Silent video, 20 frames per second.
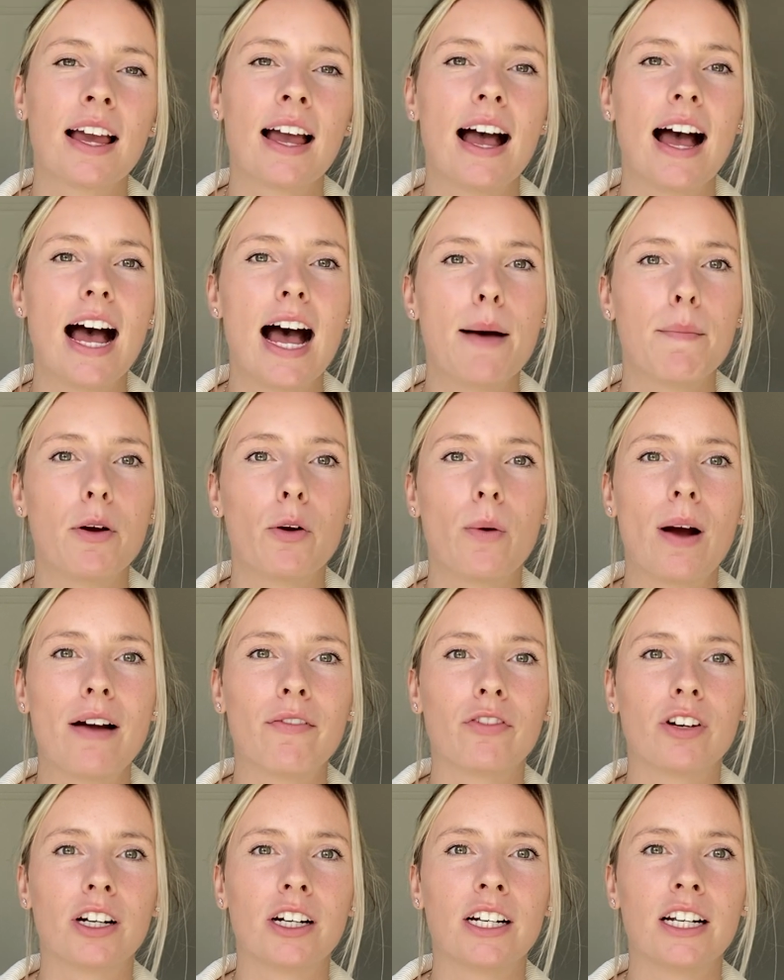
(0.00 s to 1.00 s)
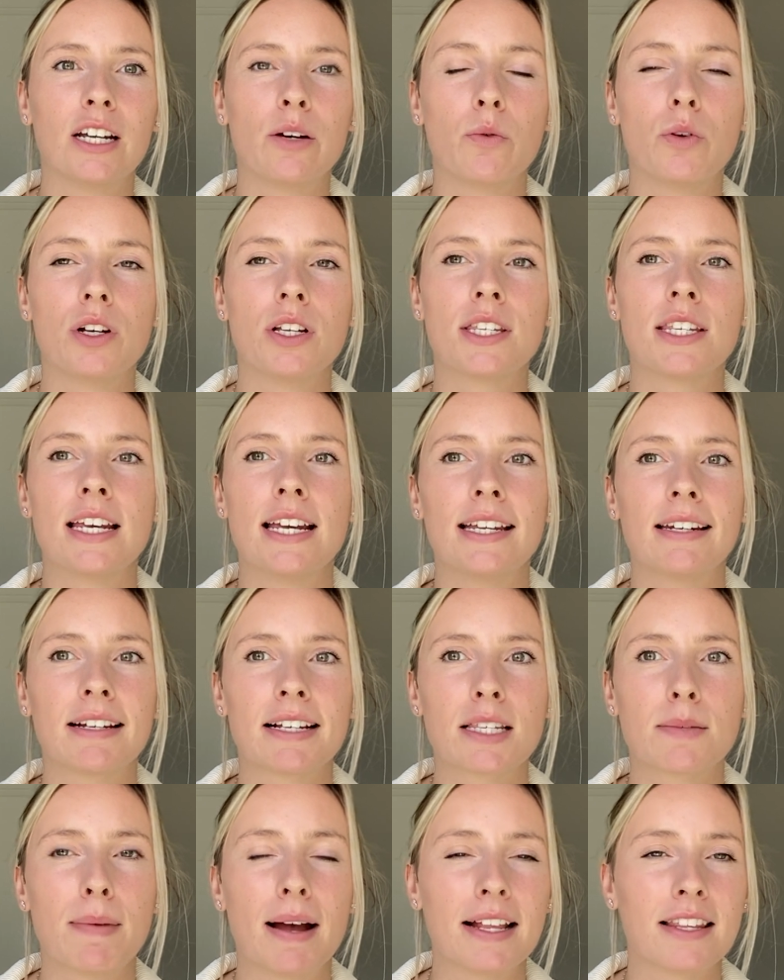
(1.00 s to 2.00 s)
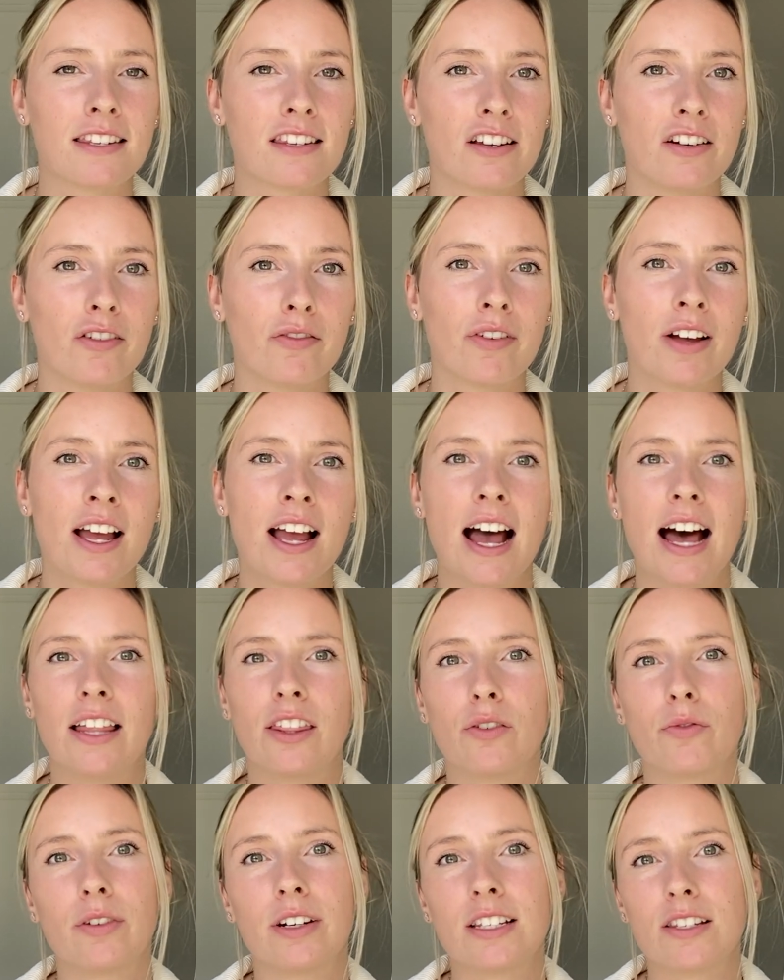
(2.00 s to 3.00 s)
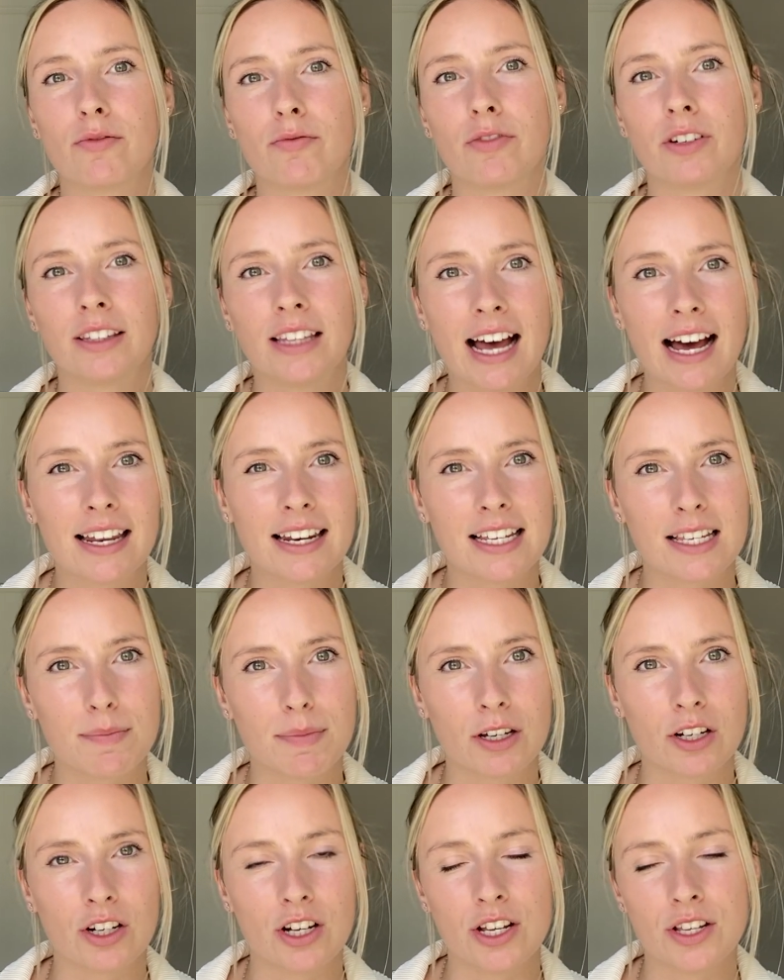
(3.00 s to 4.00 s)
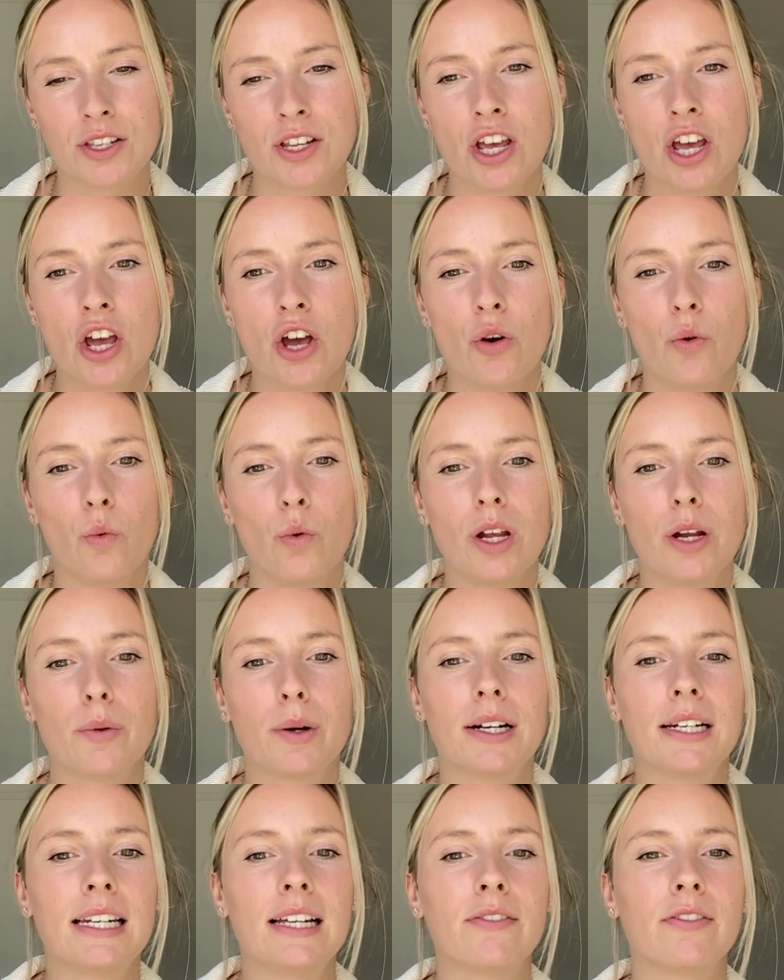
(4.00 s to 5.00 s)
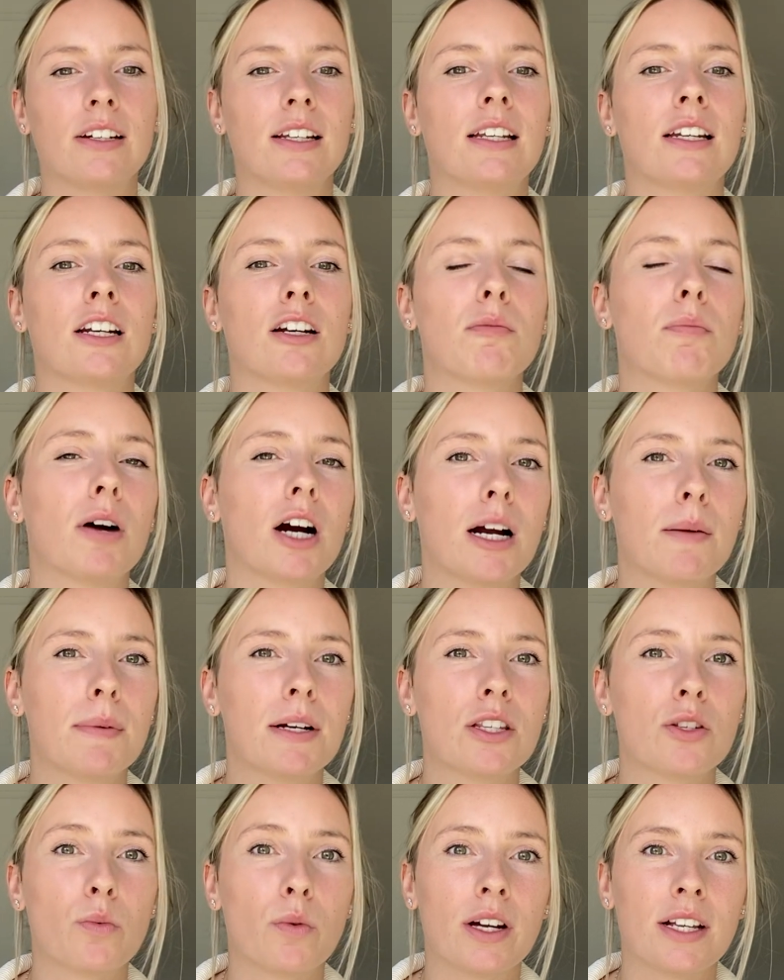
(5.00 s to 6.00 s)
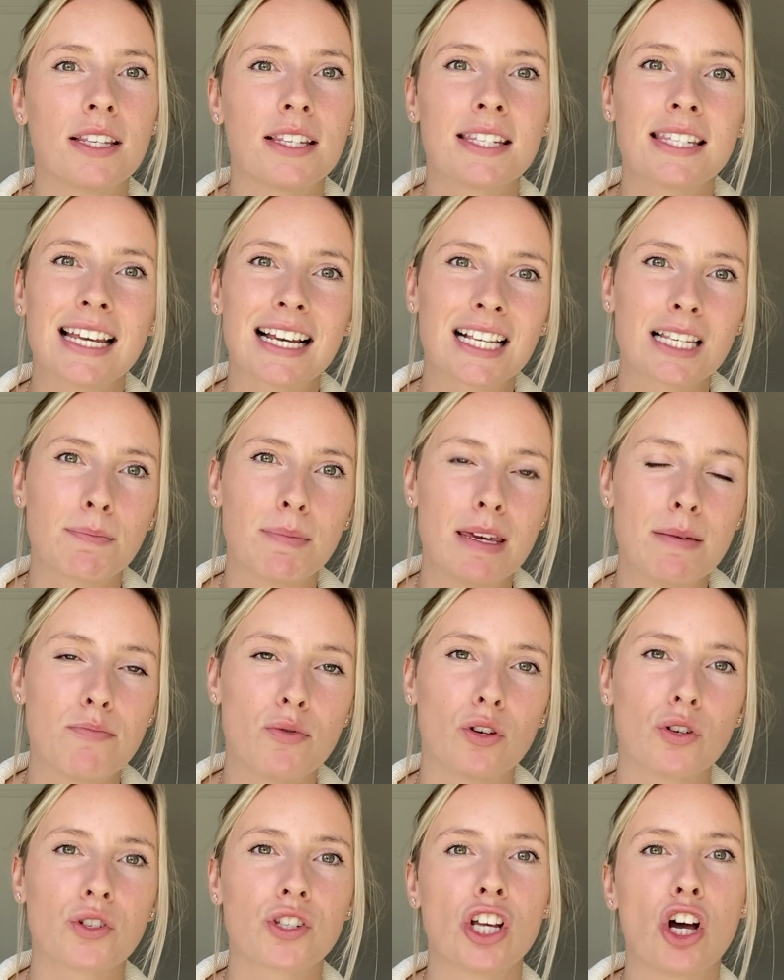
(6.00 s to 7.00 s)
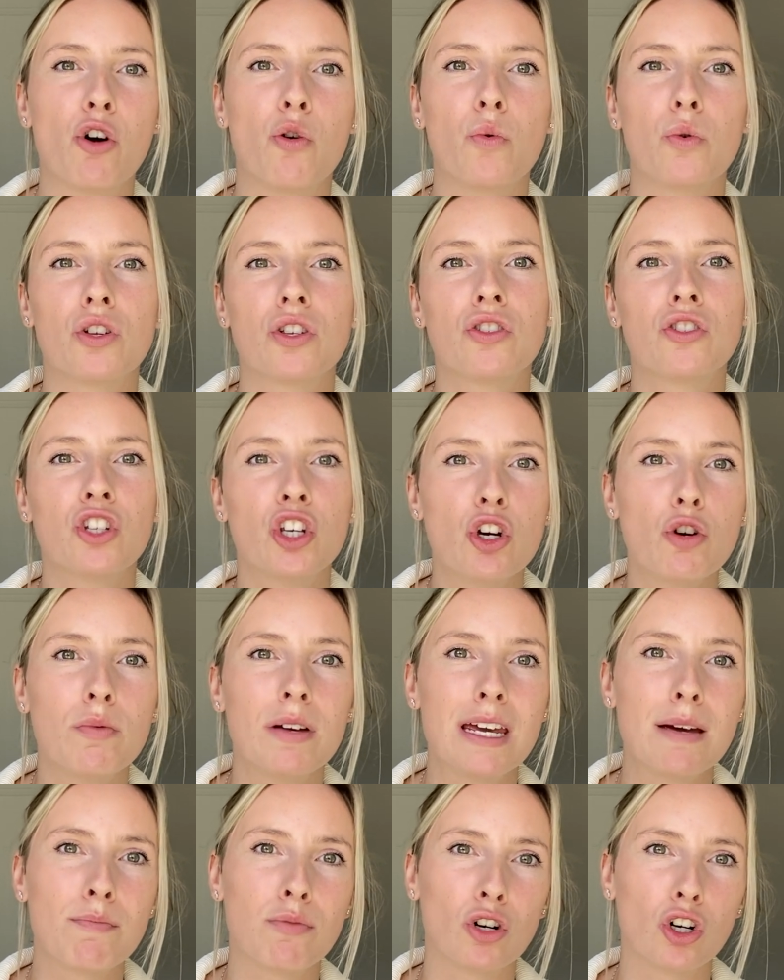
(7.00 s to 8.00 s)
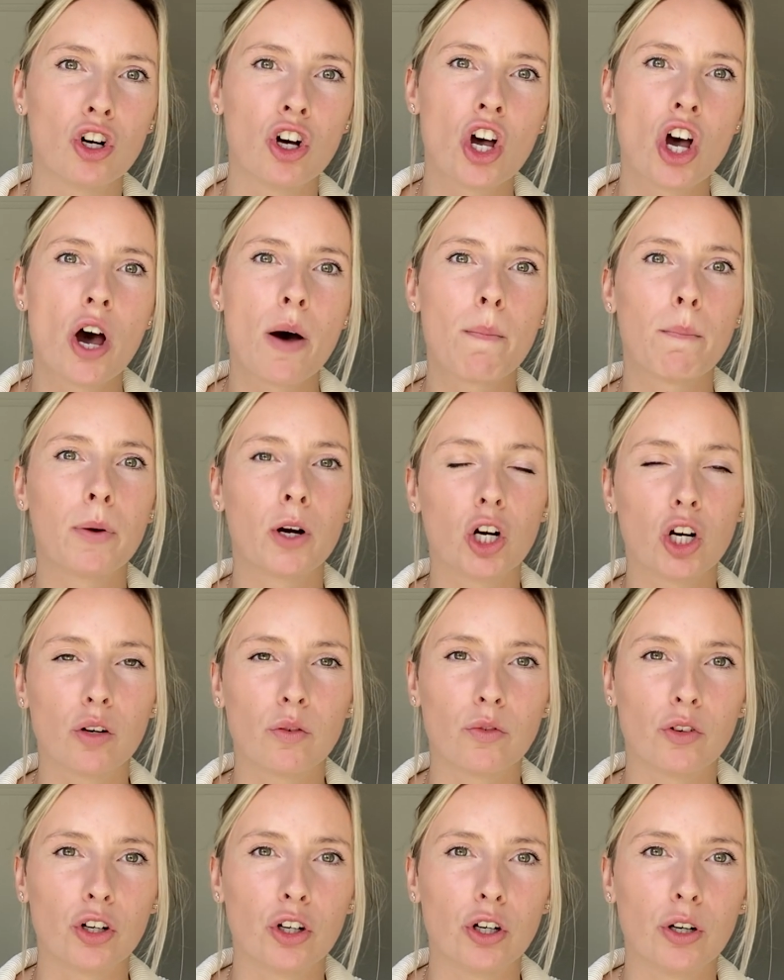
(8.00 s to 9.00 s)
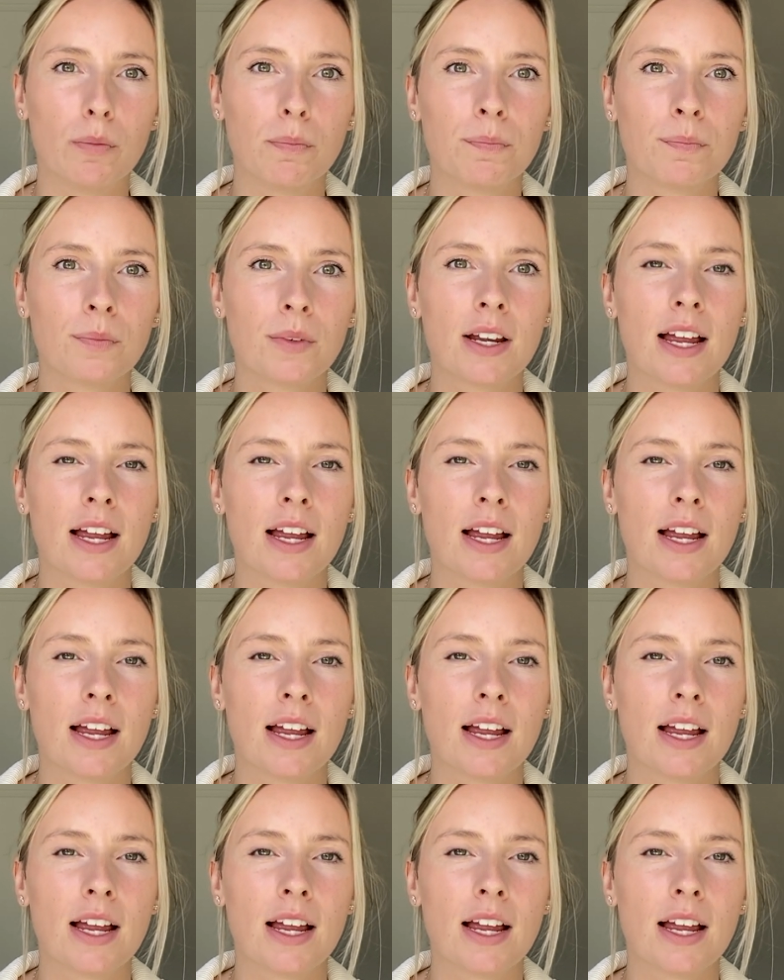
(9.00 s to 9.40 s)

However, it was inexpensive, and the reason for that is because we were living in an apartment with six people, so it was two people per room,